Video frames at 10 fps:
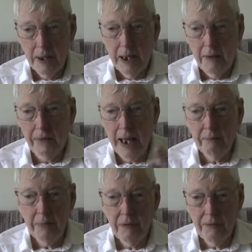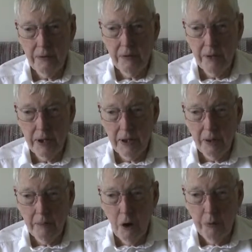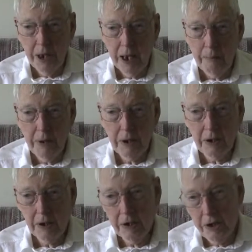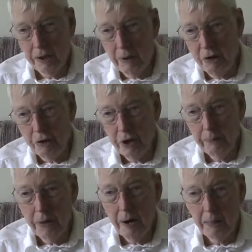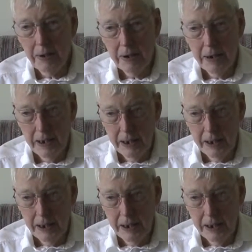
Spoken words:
if it hadn't been for them opening up a commercial department,